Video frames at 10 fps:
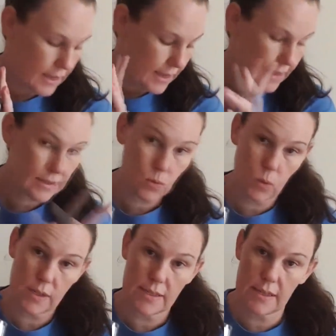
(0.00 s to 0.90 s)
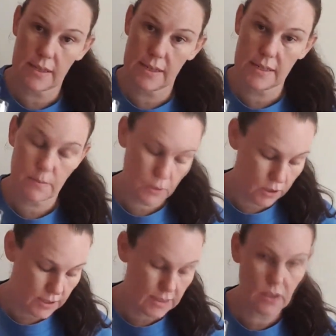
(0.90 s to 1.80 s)
as was this,
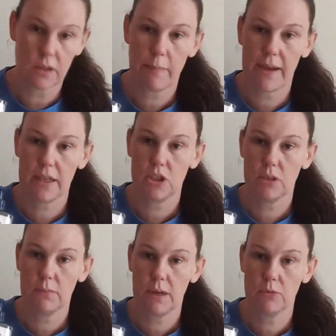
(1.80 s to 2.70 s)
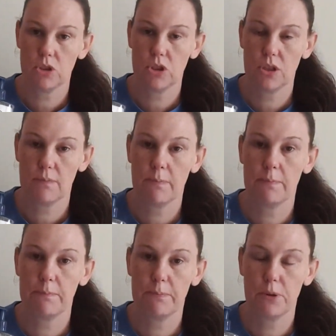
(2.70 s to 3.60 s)
because I see on the packaging, but I'm sure you can
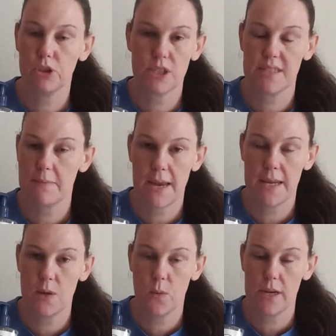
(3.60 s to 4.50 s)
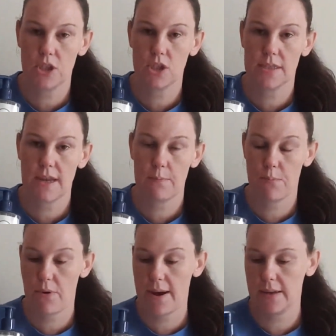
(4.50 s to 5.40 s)
purchase them anywhere, it's just that
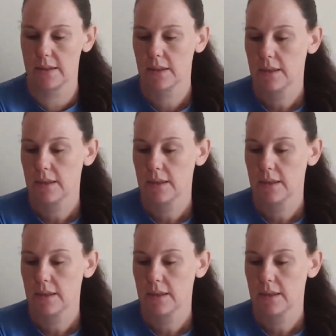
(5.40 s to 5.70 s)
brand.